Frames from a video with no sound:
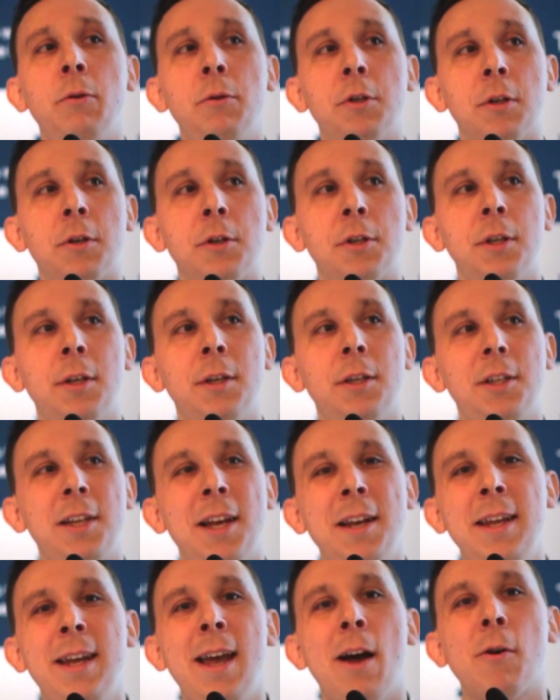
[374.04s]
users,
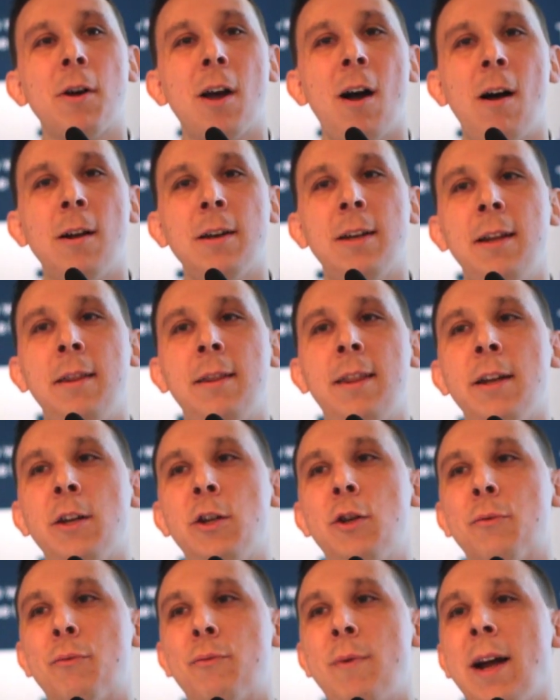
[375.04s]
sending out content
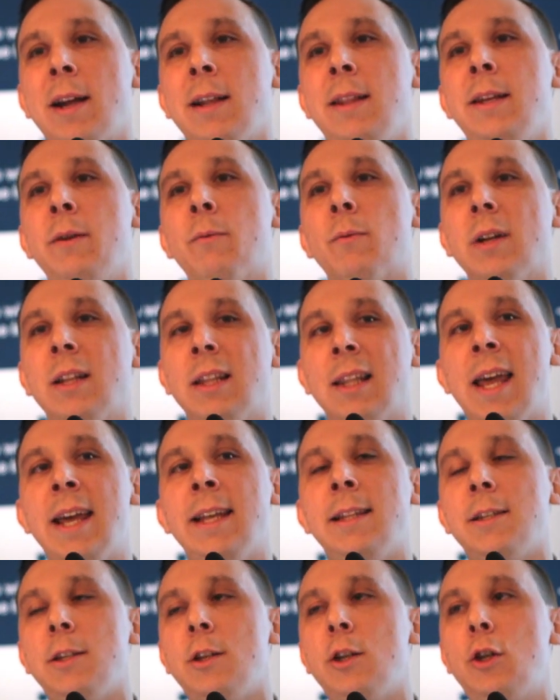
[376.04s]
that directly
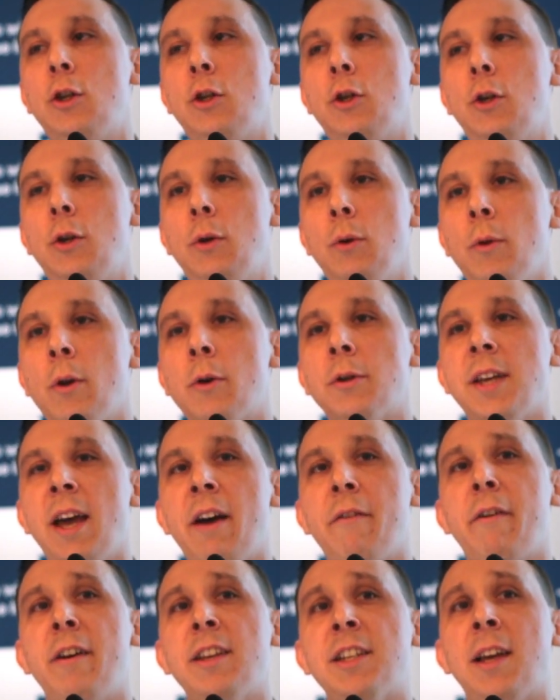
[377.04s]
relates to those
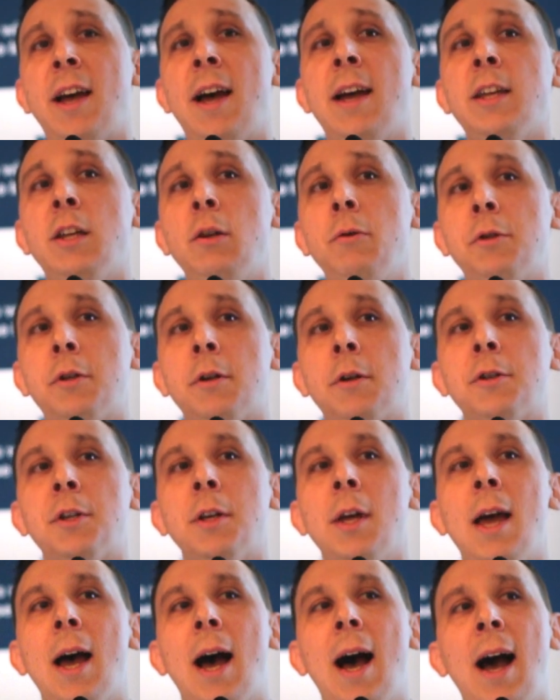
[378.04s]
FSI users,
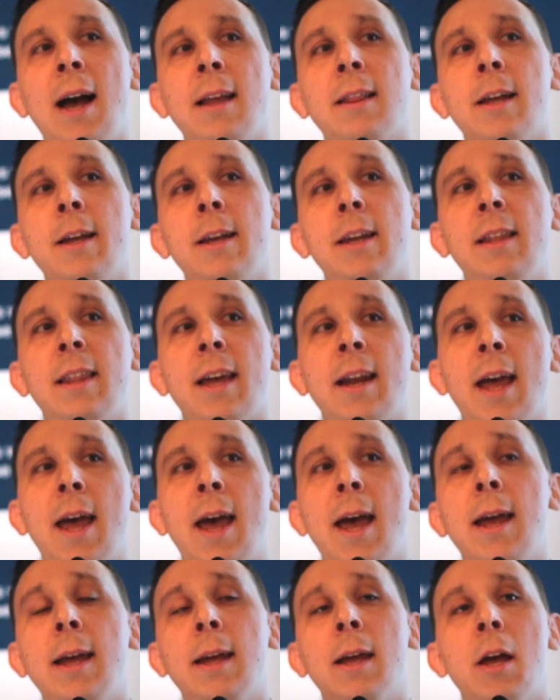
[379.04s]
highlighting that,
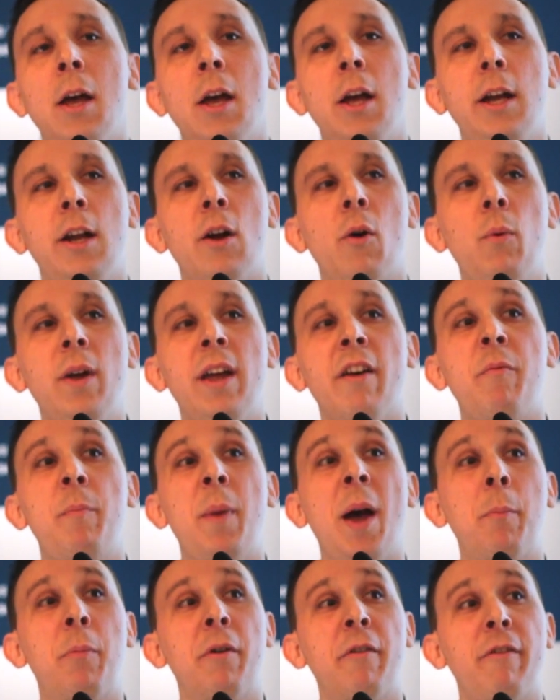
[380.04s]
hey, we have
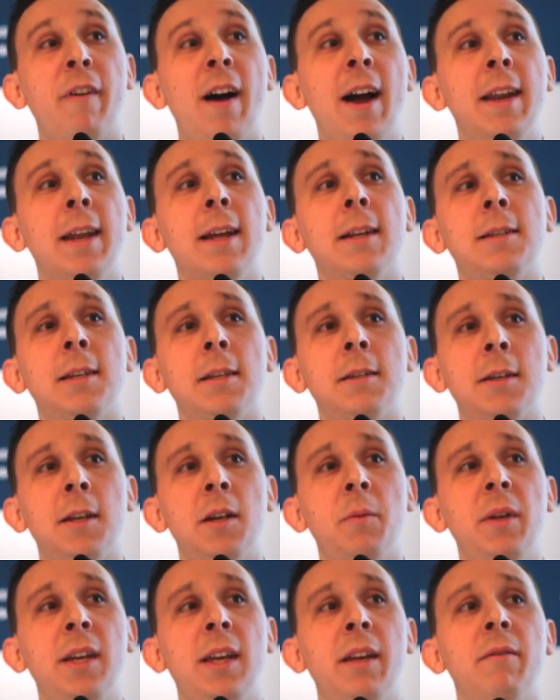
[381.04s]
Pepper Finance that's
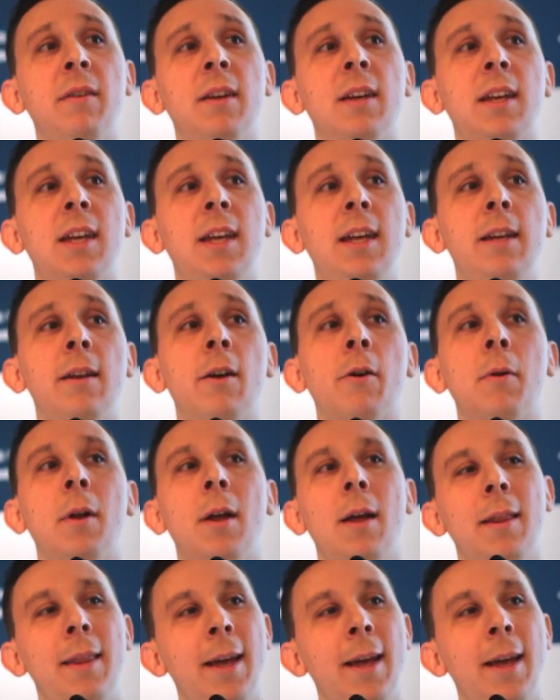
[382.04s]
going to be giving a keynote.